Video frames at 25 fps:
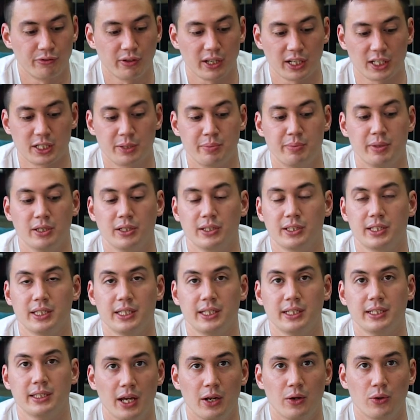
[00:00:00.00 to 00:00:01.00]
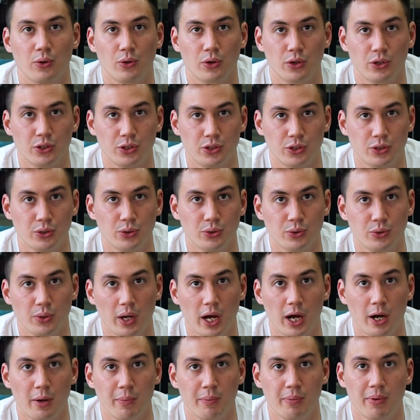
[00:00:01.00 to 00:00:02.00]
flexibility in order to
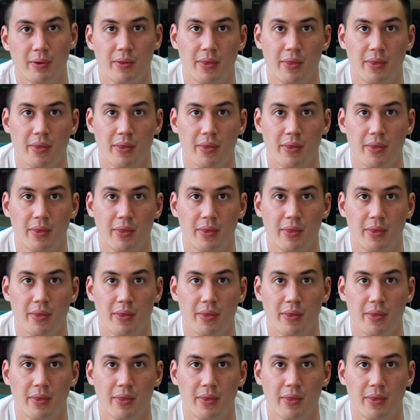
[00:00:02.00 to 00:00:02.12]
help